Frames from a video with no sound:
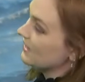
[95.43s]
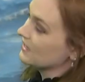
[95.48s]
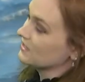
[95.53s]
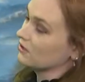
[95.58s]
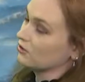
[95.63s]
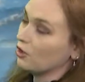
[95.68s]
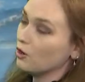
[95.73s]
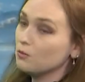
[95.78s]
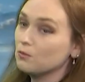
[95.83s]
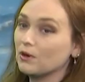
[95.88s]
as
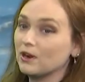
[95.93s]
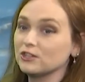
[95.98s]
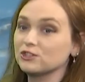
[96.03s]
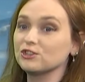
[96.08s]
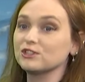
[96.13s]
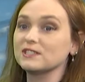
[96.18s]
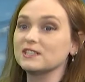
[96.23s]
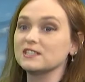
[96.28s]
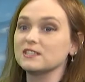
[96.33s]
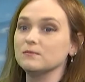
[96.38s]
a low
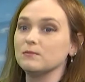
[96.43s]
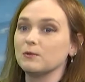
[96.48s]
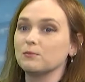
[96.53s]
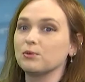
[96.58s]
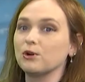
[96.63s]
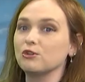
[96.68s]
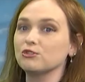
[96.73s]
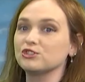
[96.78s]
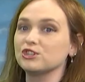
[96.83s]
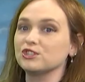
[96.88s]
pressure system
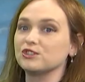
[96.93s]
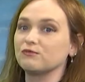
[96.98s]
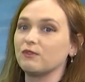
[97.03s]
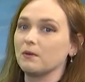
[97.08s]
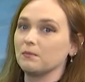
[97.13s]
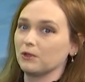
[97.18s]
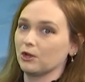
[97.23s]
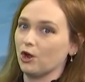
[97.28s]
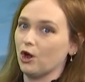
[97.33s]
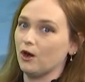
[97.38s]
approaches
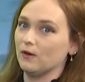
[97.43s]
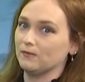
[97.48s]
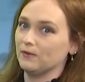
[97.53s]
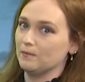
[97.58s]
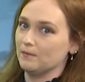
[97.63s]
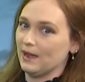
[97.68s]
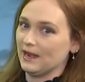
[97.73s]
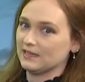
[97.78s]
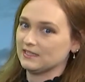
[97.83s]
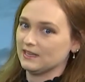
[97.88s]
from the Gulf
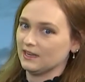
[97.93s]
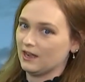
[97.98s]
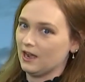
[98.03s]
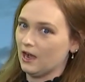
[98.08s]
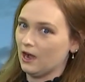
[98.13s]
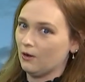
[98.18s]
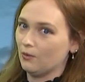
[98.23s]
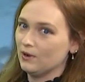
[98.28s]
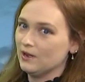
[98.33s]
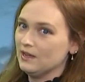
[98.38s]
of
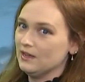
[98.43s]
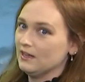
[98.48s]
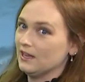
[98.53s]
Mexico.